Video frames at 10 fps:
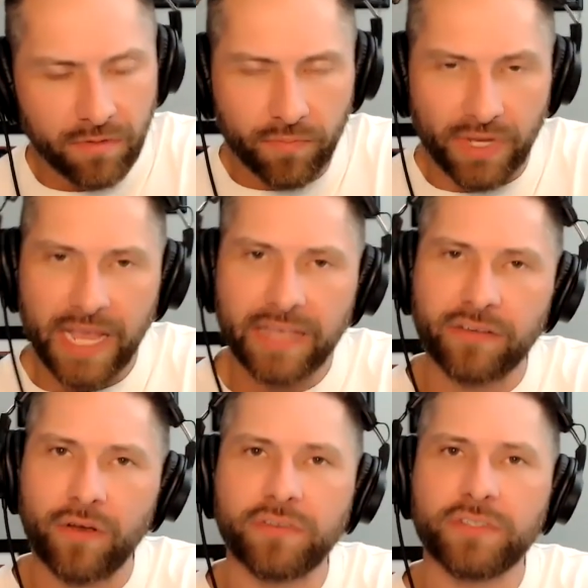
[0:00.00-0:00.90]
But yeah,
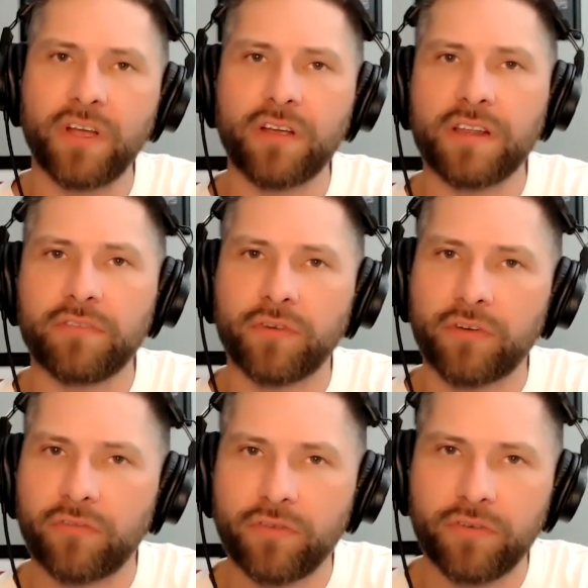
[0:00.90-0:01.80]
so I was talking to the
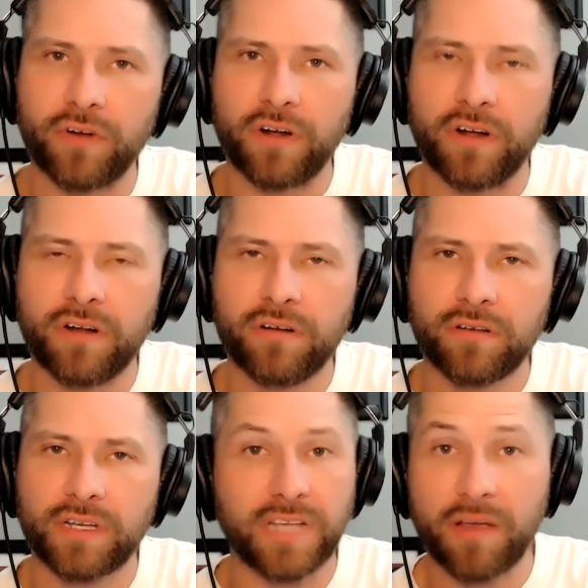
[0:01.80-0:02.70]
recruiter,
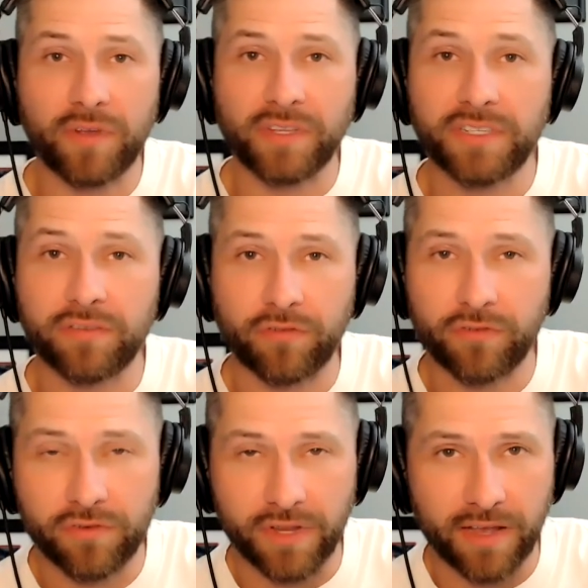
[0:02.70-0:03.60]
because I went to the
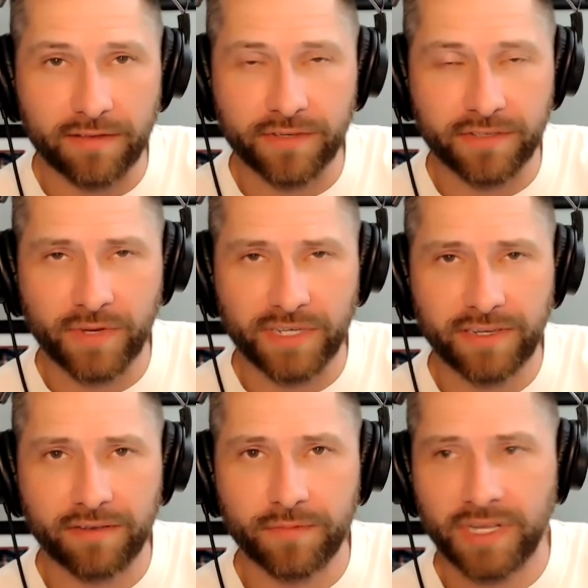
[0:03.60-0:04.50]
recruiting office
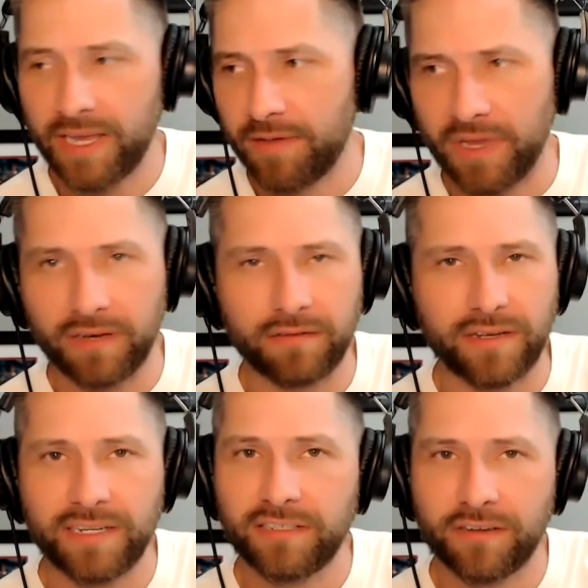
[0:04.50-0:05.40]
myself. I'm like, hey man,
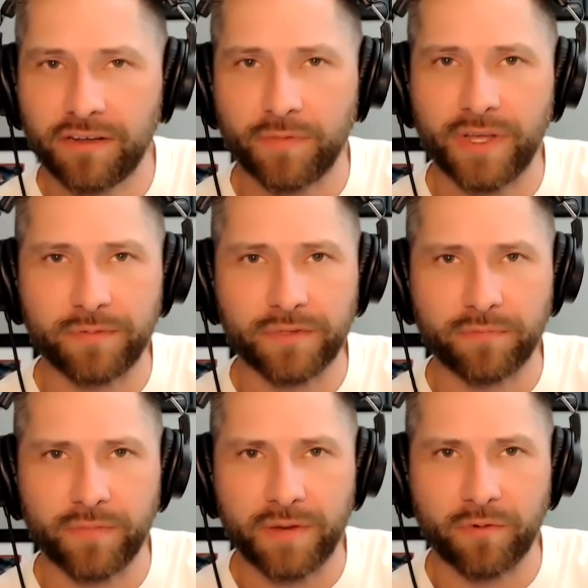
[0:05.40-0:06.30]
I need you to hook me up with
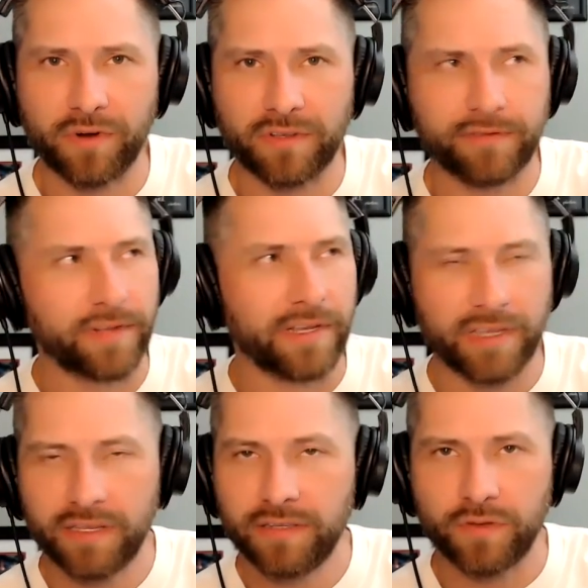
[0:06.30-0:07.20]
some paperwork. And they're like,
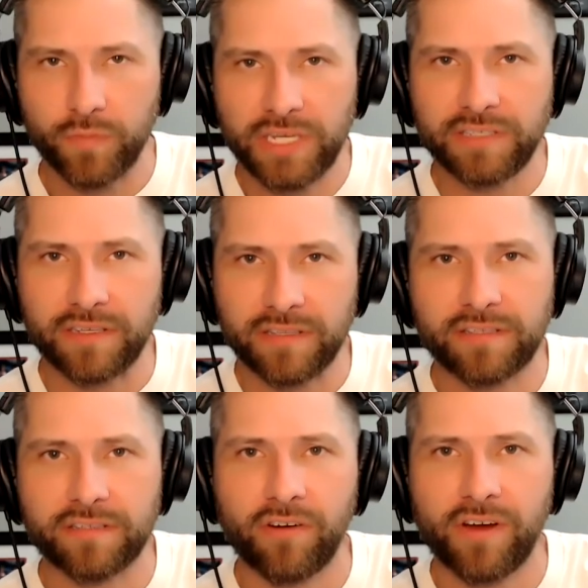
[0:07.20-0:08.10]
easy peasy,
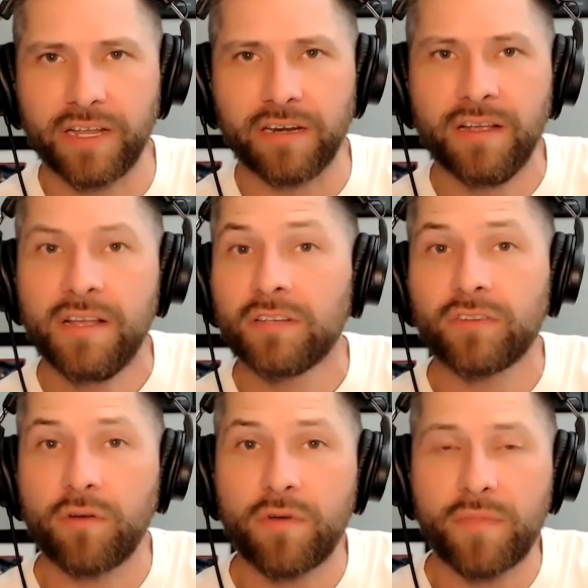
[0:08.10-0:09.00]
this is great.
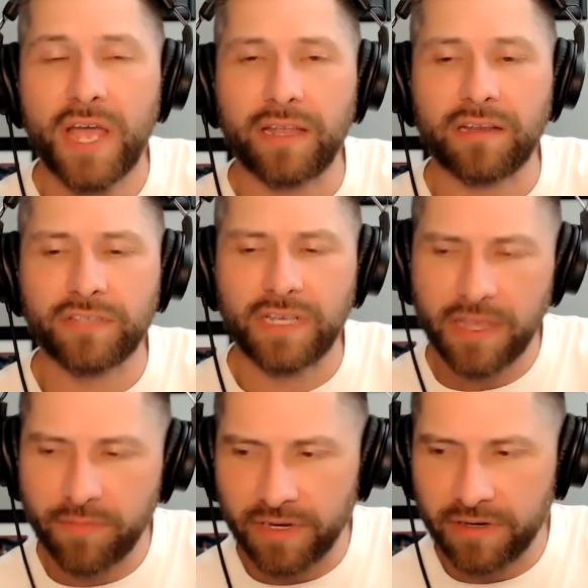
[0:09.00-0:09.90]
So I went back and I was like,
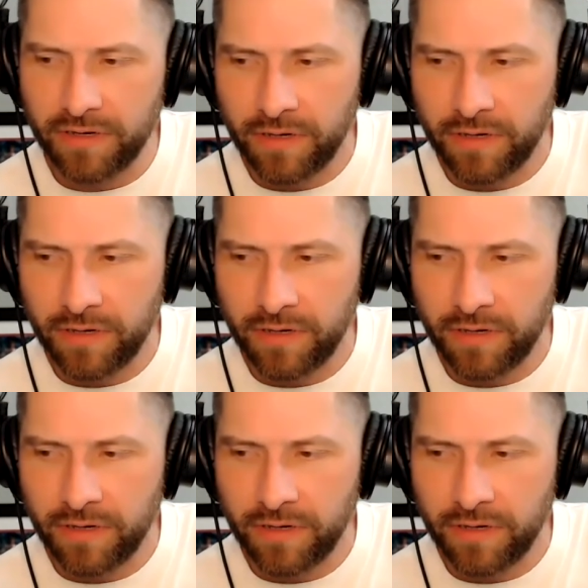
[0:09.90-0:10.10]
hey man,